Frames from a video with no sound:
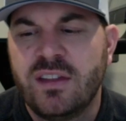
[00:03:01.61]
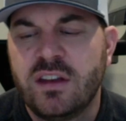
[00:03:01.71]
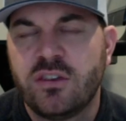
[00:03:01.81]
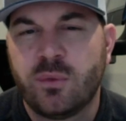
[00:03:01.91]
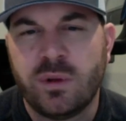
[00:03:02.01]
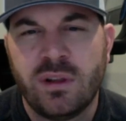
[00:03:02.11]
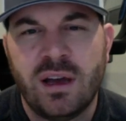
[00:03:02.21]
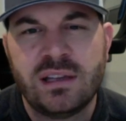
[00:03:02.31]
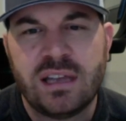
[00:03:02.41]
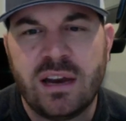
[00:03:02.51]
they just
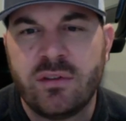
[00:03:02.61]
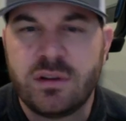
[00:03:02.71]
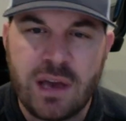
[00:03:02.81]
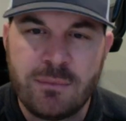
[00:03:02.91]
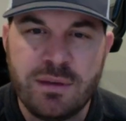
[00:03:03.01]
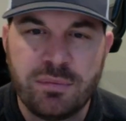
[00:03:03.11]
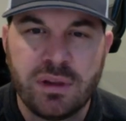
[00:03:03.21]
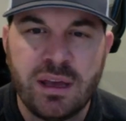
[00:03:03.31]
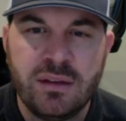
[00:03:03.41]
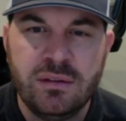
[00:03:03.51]
realize that every time he
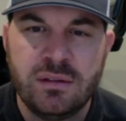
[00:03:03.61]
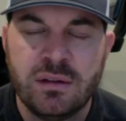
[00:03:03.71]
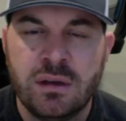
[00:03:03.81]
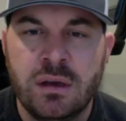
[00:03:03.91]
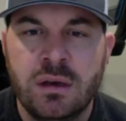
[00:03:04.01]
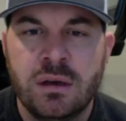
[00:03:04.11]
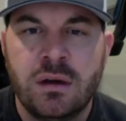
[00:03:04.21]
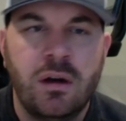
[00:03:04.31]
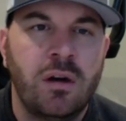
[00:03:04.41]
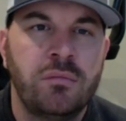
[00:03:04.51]
plays,
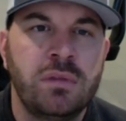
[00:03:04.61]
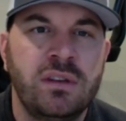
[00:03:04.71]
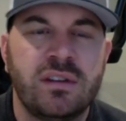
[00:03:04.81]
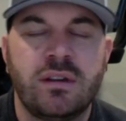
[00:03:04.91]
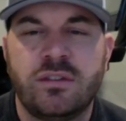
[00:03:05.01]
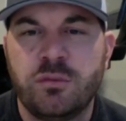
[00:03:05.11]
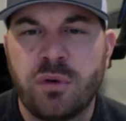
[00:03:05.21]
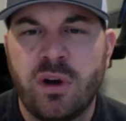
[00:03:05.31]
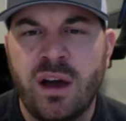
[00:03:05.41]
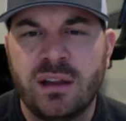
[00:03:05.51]
he's at a
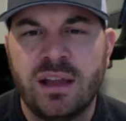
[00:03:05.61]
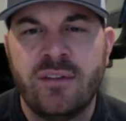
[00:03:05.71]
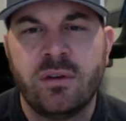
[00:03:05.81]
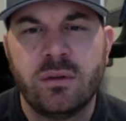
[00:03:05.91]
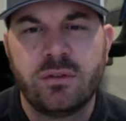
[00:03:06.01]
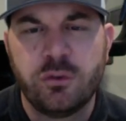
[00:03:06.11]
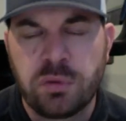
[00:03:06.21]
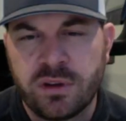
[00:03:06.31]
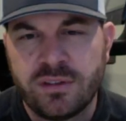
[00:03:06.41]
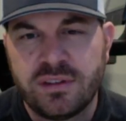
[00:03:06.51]
super high level, super
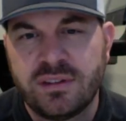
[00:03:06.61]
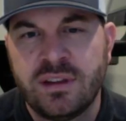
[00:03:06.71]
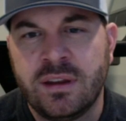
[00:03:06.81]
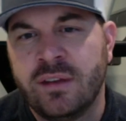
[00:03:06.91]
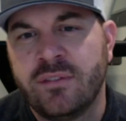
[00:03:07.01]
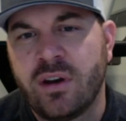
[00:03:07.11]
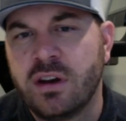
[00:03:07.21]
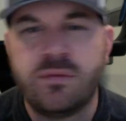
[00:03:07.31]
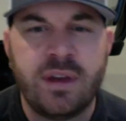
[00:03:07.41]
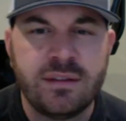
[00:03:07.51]
consistent, and very
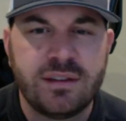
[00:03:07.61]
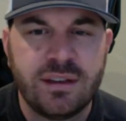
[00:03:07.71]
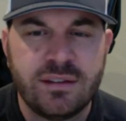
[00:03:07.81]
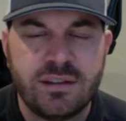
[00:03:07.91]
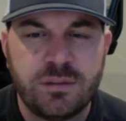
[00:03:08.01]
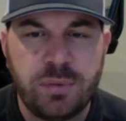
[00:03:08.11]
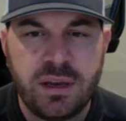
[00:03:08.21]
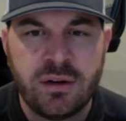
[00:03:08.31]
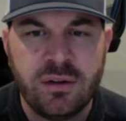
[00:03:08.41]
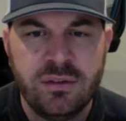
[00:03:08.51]
advanced against his
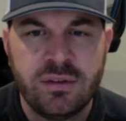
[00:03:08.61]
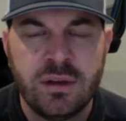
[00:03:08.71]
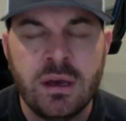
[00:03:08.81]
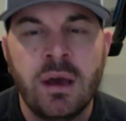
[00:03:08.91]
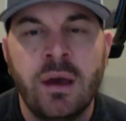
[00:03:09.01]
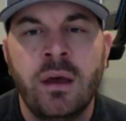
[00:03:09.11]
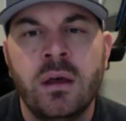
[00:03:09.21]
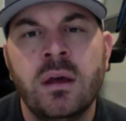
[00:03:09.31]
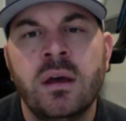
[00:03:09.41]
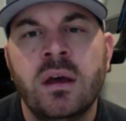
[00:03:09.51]
peers,
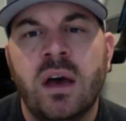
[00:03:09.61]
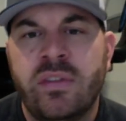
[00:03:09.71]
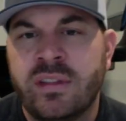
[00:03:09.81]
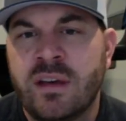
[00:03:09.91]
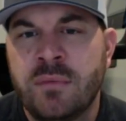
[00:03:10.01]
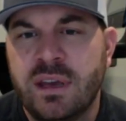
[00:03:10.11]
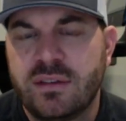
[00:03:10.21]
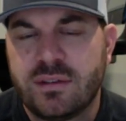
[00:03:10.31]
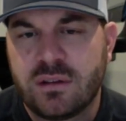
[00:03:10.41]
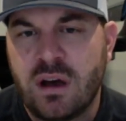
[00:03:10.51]
I think that
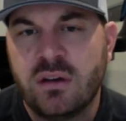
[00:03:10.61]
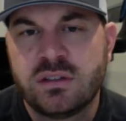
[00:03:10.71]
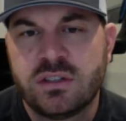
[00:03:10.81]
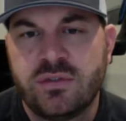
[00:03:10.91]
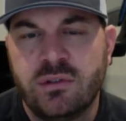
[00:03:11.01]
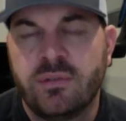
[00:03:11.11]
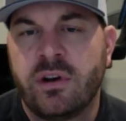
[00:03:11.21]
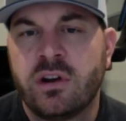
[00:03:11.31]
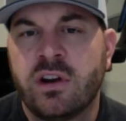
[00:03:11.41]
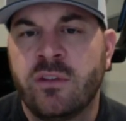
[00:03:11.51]
makes colleges feel
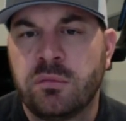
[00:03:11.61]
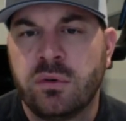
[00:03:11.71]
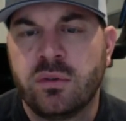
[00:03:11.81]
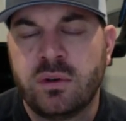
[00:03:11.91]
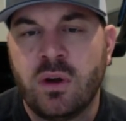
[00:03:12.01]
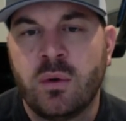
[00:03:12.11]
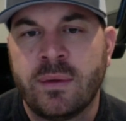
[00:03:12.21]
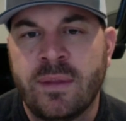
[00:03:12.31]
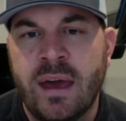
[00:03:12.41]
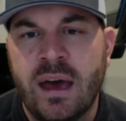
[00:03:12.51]
very comfortable in
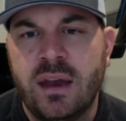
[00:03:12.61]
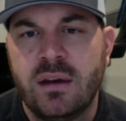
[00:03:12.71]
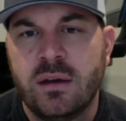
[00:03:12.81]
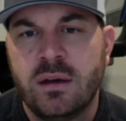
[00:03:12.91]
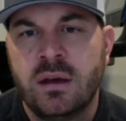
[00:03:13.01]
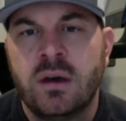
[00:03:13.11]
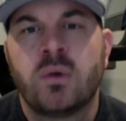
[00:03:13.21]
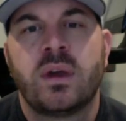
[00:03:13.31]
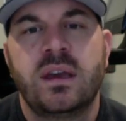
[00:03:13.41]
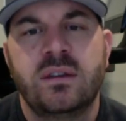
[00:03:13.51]
knowing that,
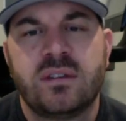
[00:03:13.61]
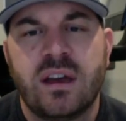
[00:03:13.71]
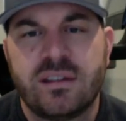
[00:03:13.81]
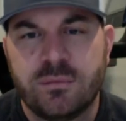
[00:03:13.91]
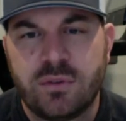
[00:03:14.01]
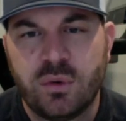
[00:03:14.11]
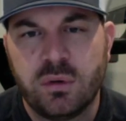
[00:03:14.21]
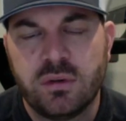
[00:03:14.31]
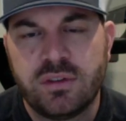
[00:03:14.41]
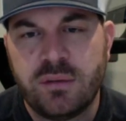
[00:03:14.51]
okay, he's got some
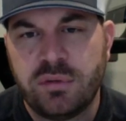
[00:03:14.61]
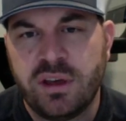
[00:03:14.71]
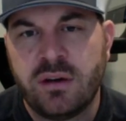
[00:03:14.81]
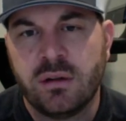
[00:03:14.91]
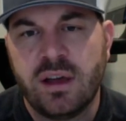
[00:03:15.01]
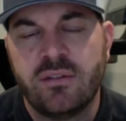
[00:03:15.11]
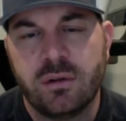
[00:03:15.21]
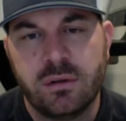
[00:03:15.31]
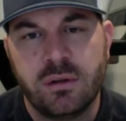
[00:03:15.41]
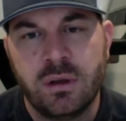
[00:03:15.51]
tools that play at our
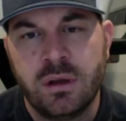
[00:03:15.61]
level,